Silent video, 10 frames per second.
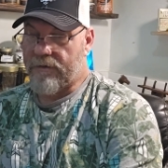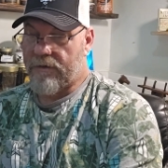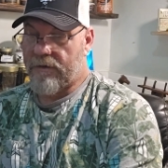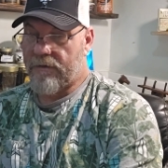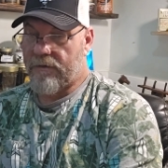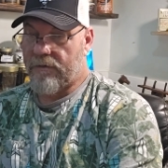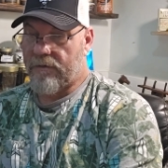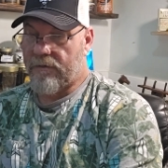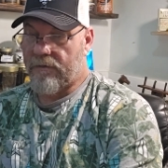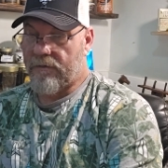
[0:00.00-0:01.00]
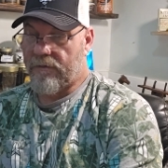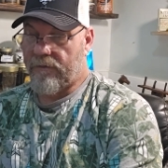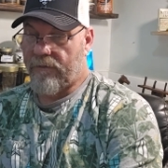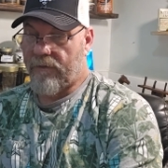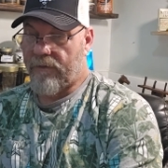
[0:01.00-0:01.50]
shit,
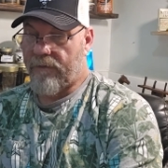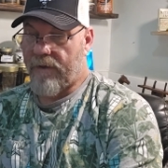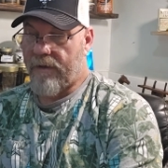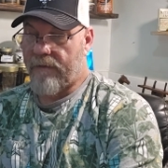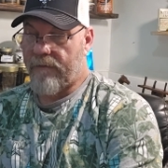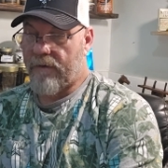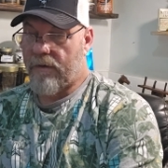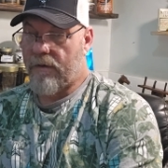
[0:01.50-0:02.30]
smoking a pipe.